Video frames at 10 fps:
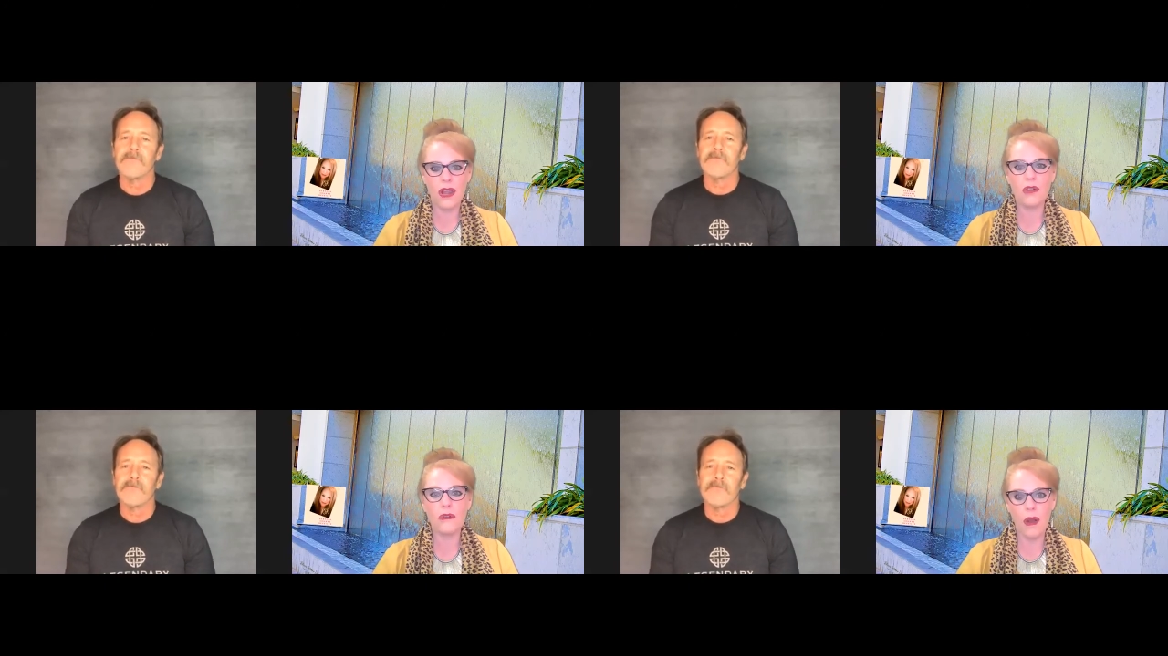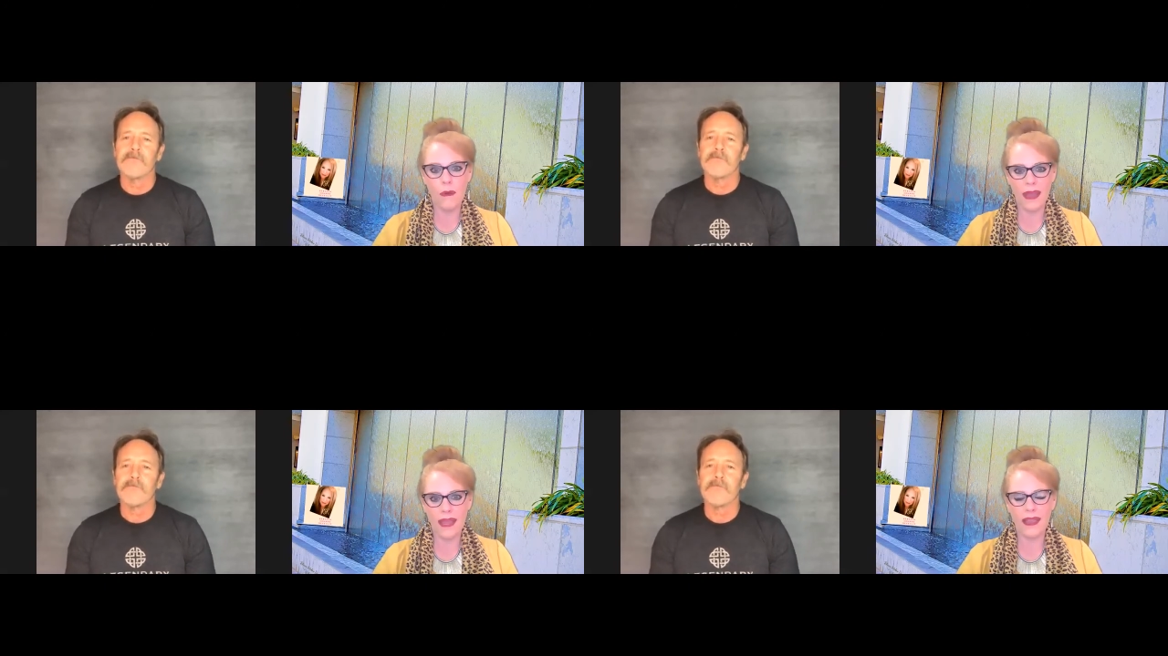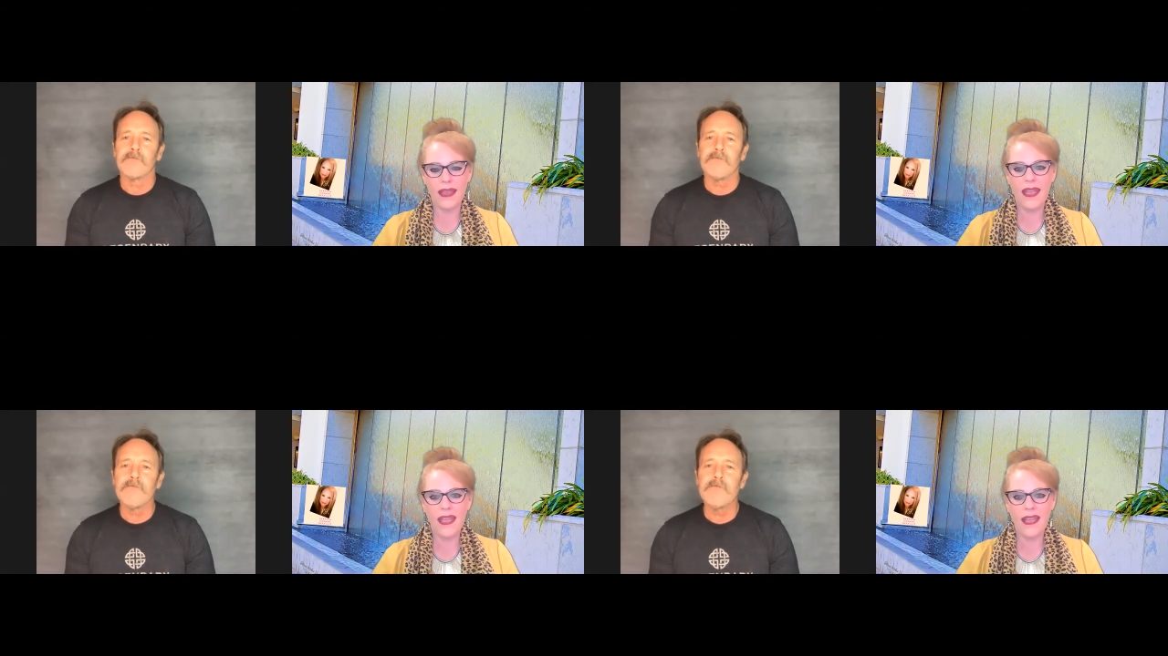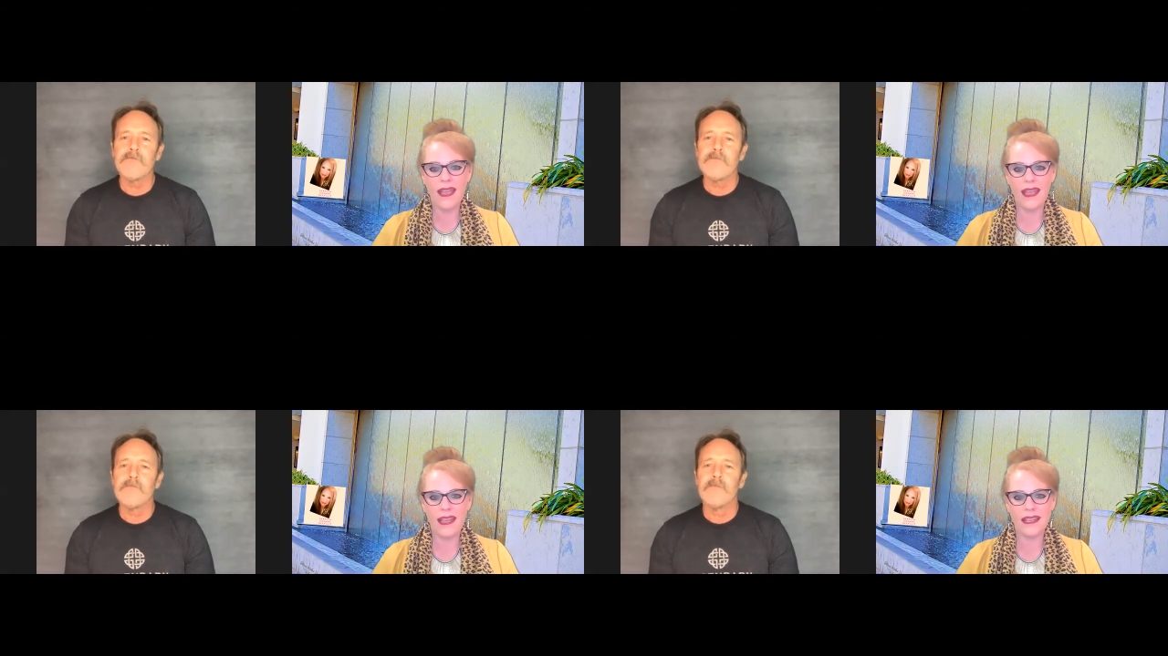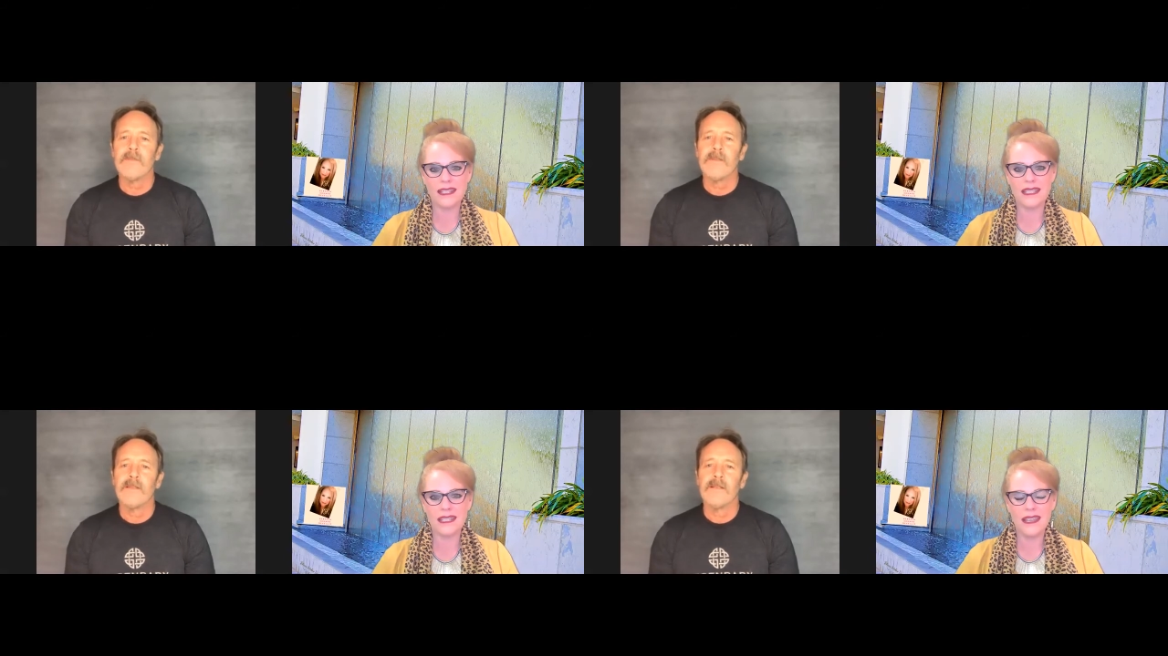Speaker 1: growing
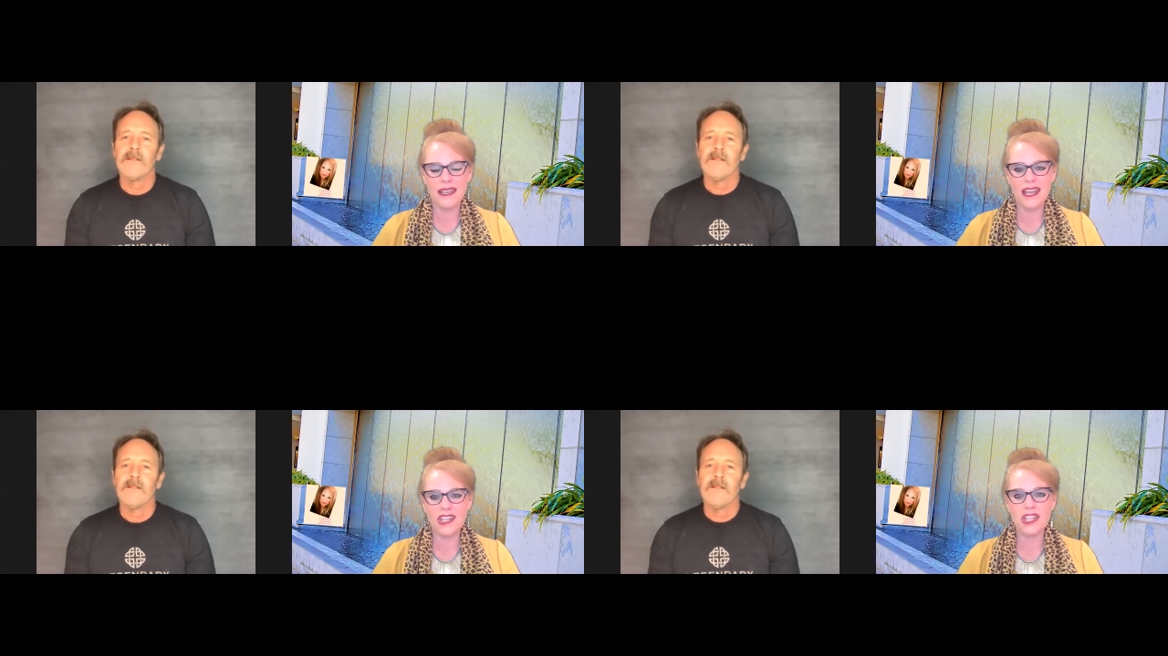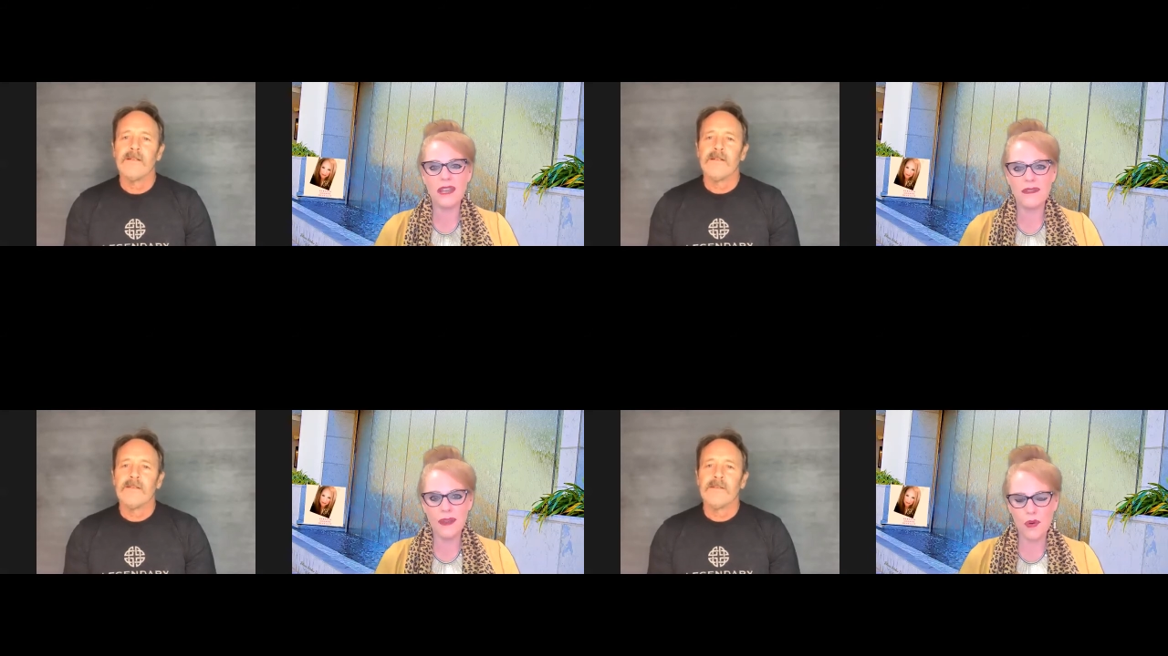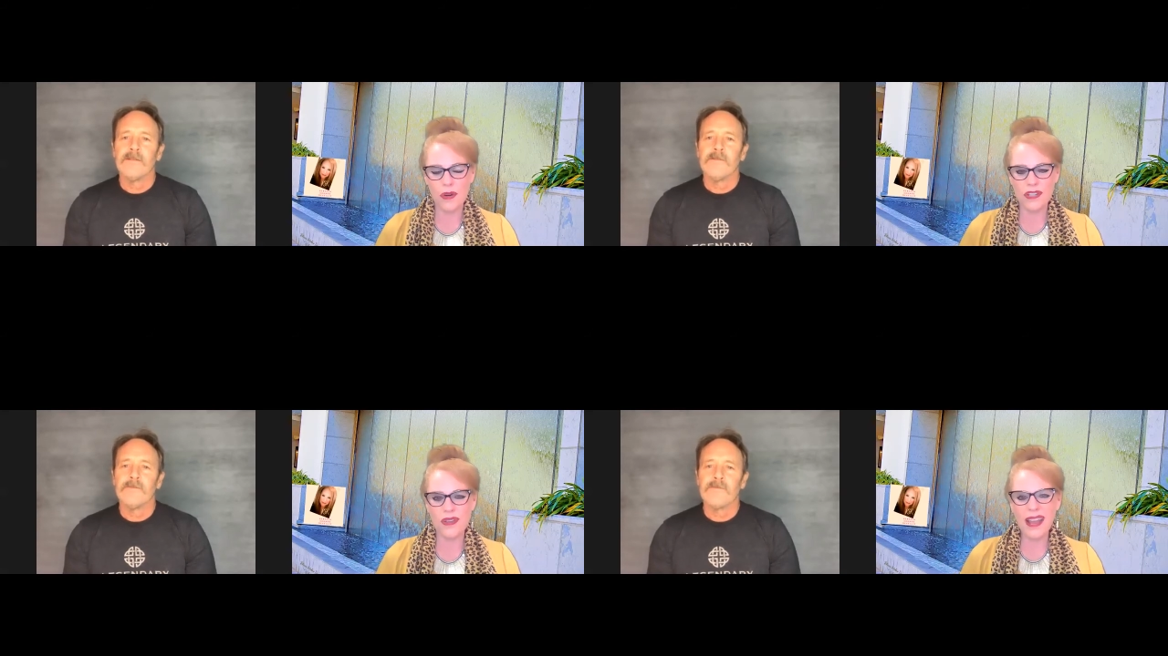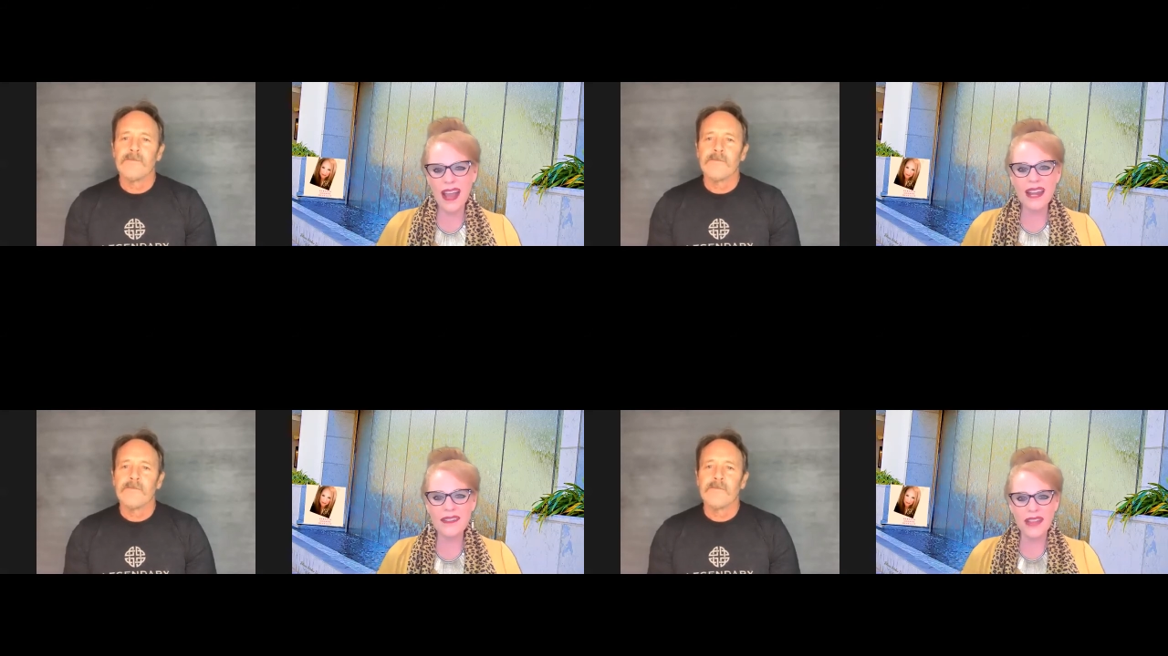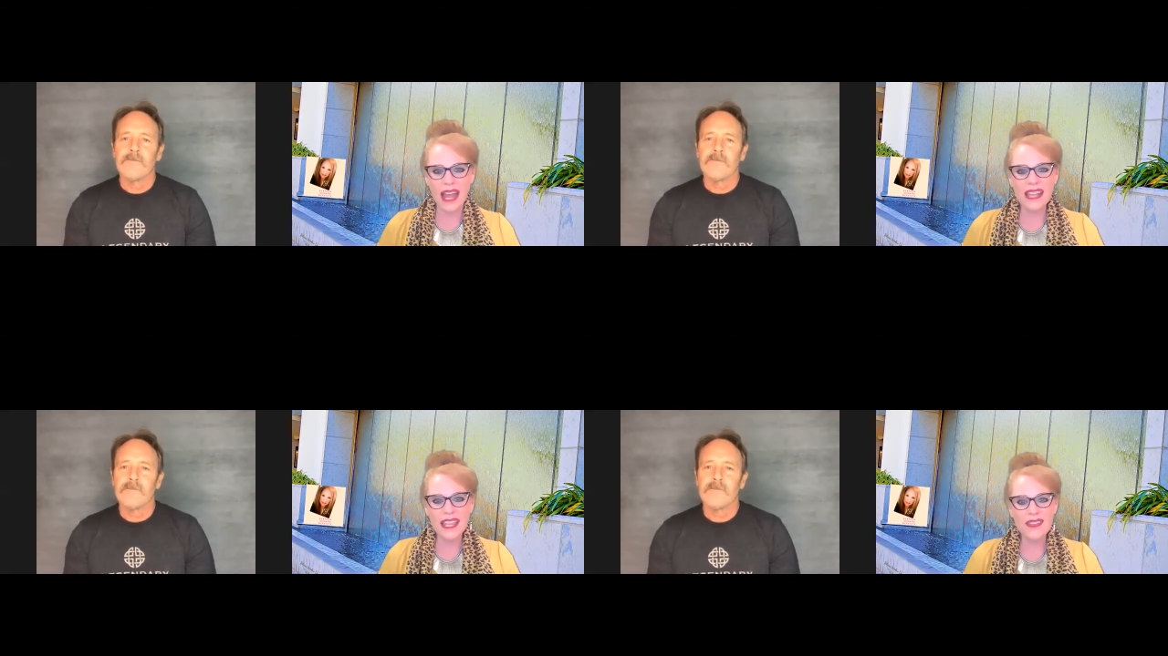and achieving more. So I kind of
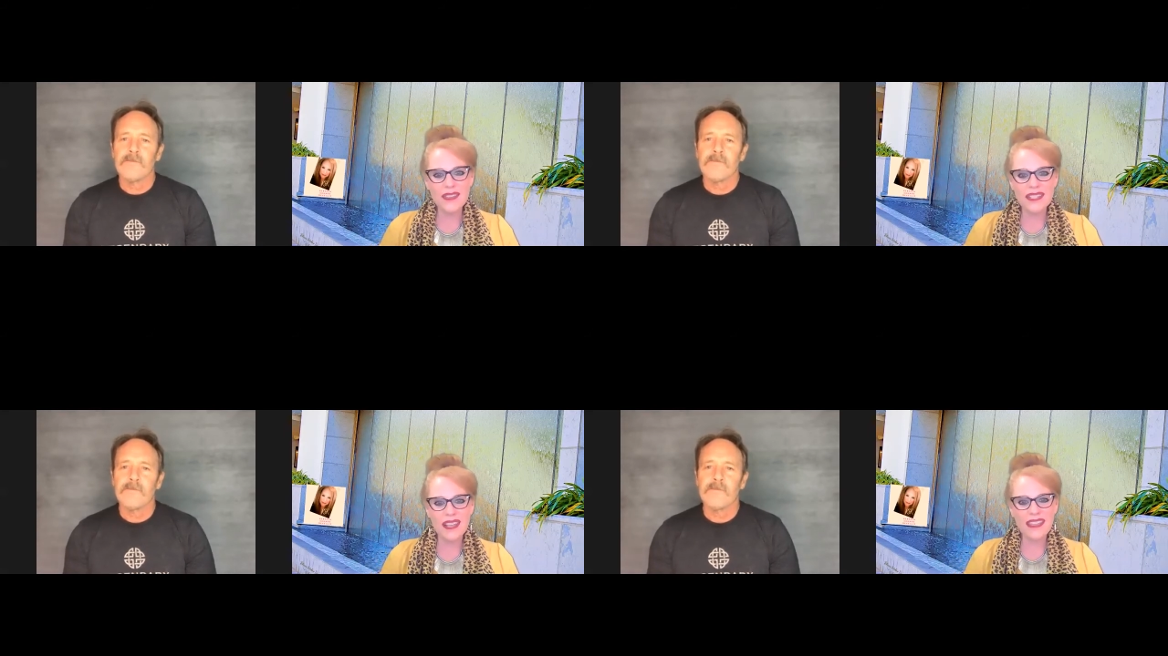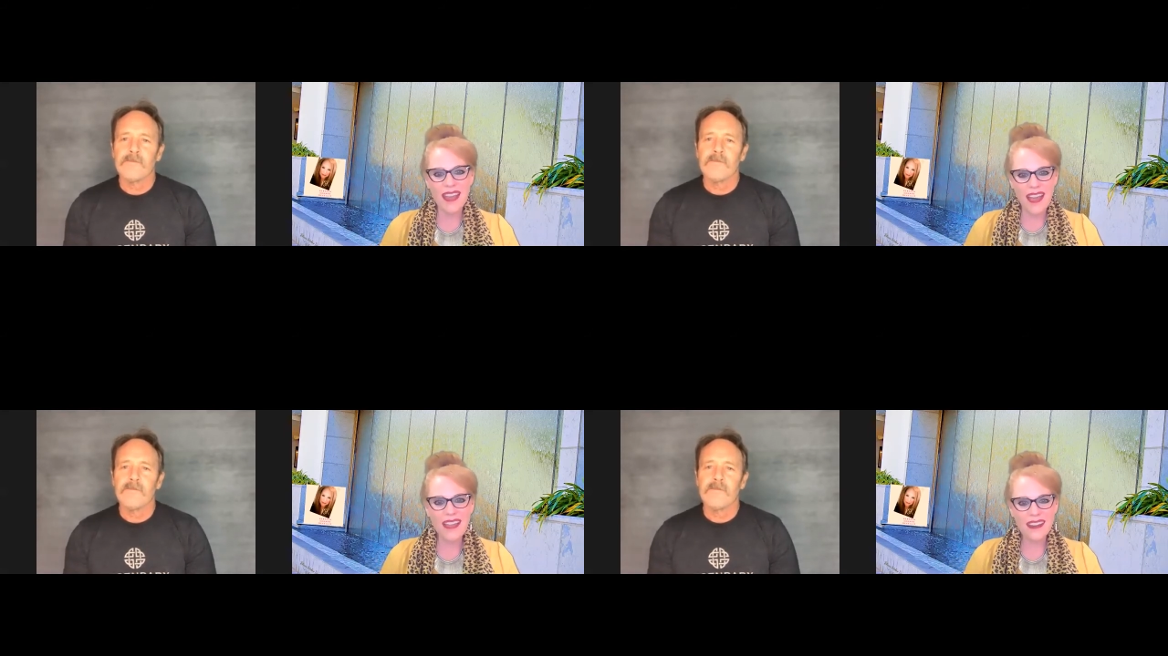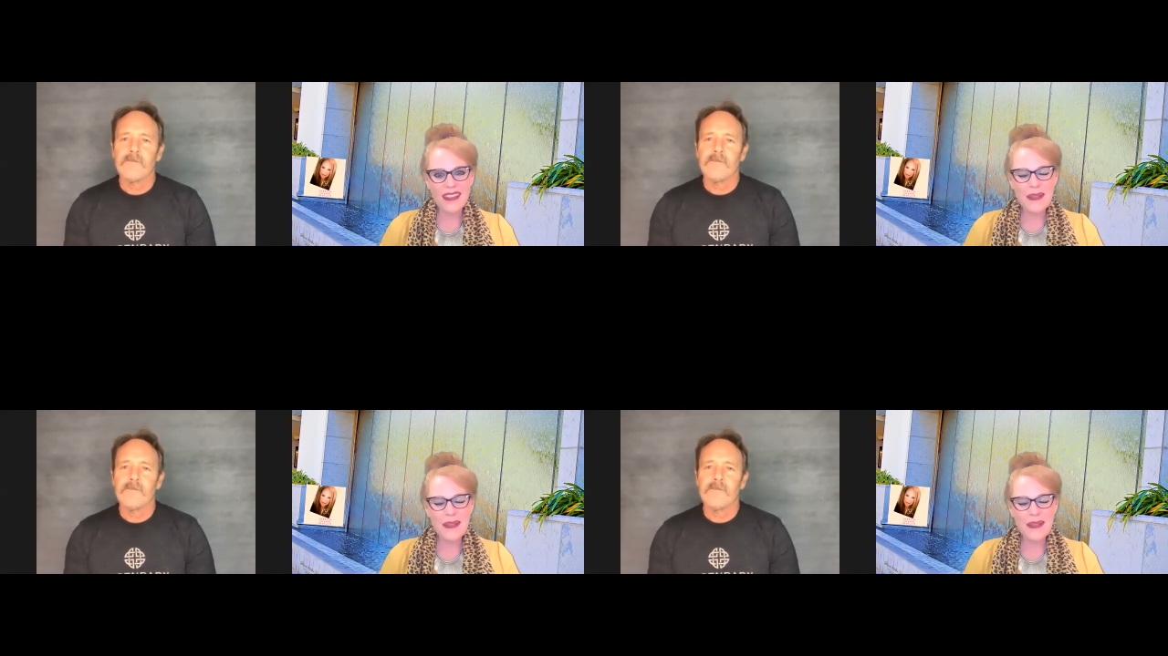like that you said that.